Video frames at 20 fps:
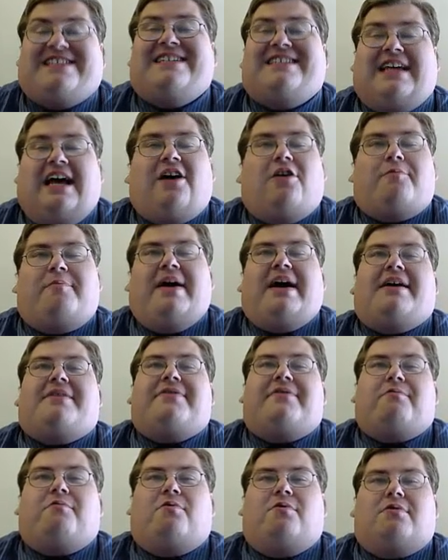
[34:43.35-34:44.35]
is how bad
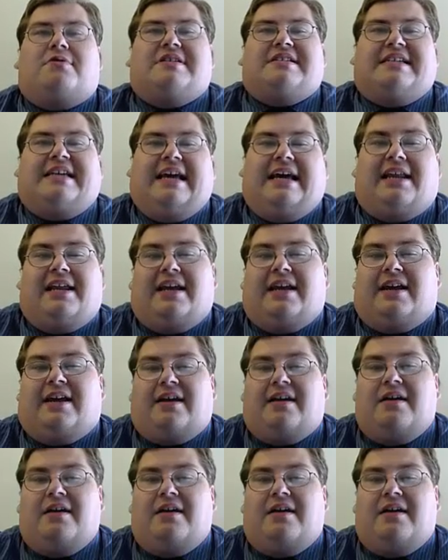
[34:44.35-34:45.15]
the war is getting.